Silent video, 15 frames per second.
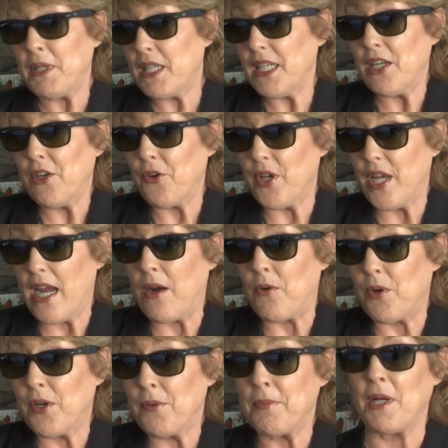been here an
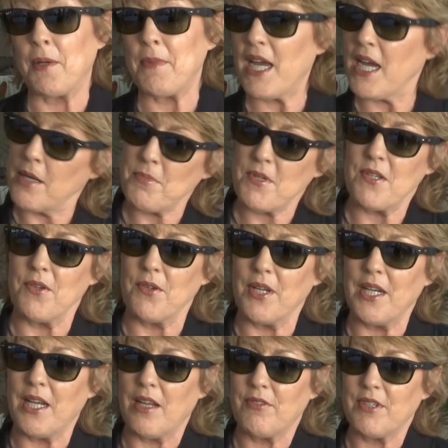hour, but I'm absolutely
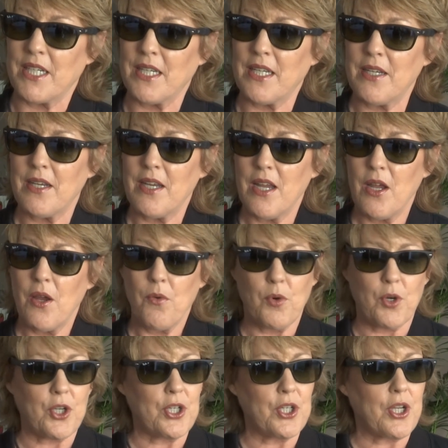loving it.
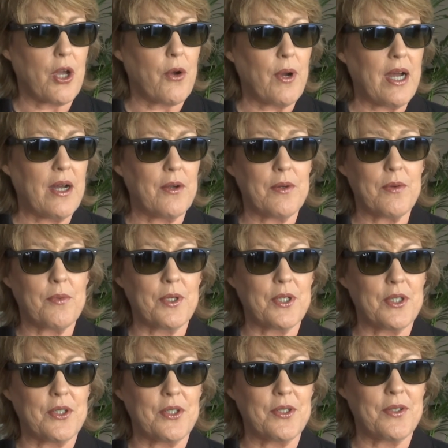We're going to go out. We're
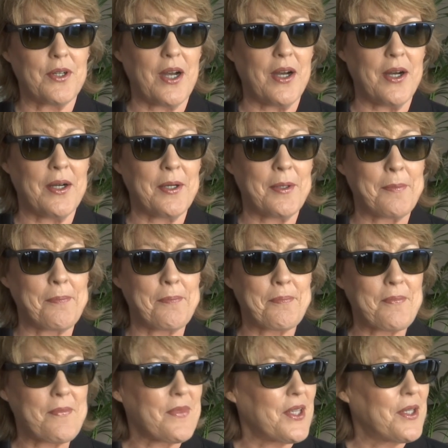going to um,
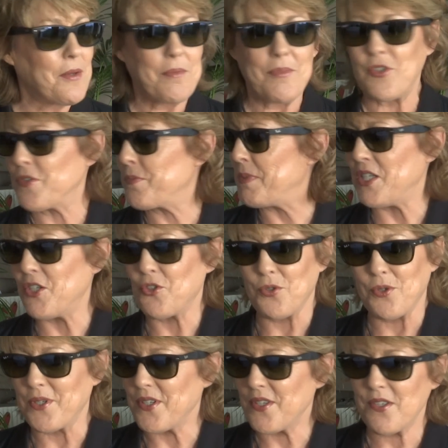just be
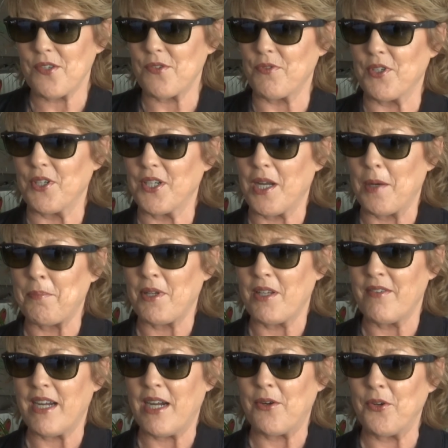tourists for a couple
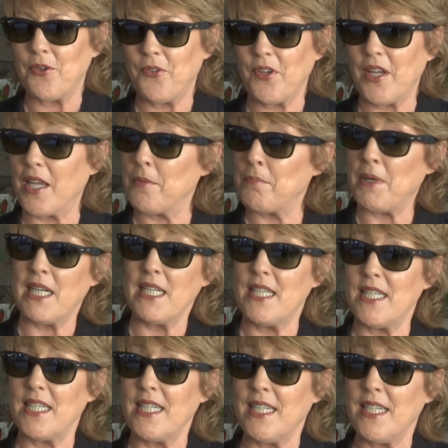of hours, get a bite
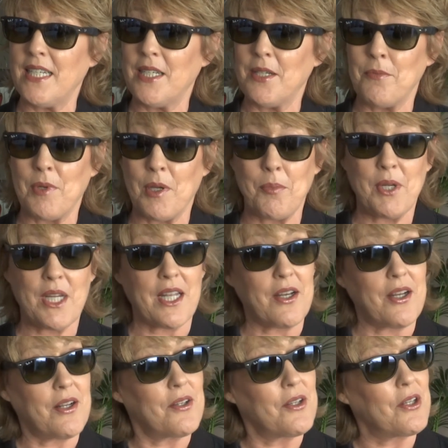to eat, maybe get
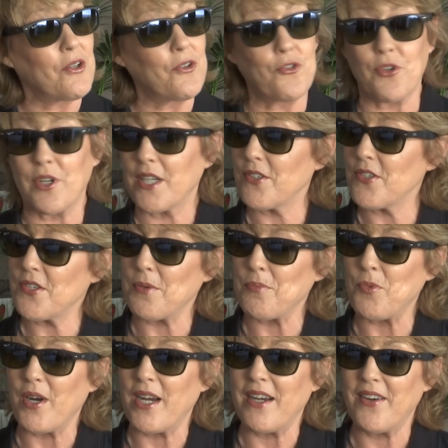a little drink
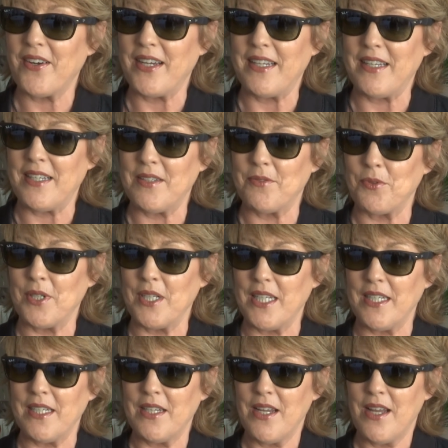somewhere, and
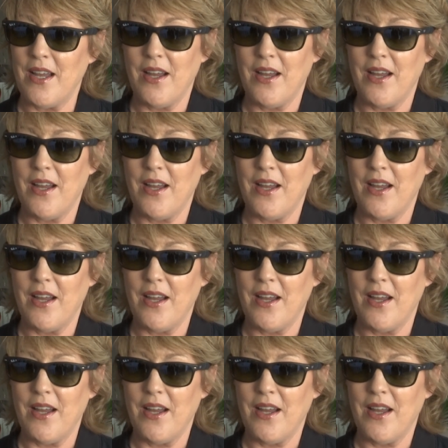really